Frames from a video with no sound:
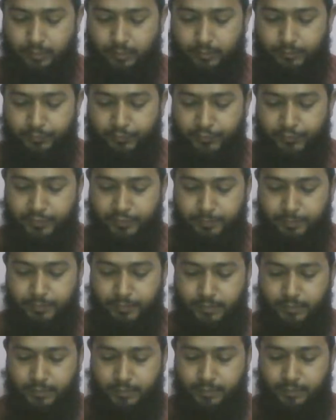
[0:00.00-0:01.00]

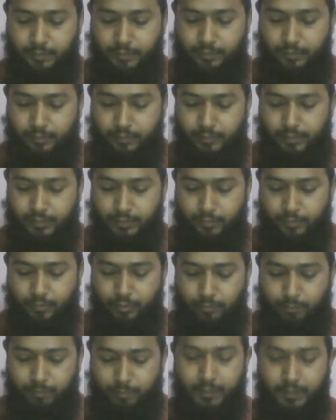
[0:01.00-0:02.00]
creativity does
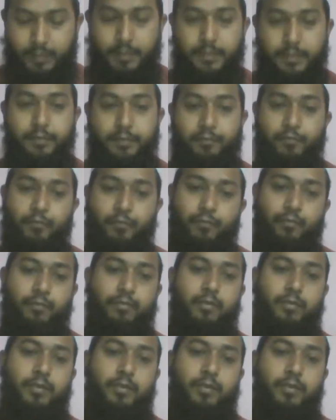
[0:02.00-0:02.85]
not play any role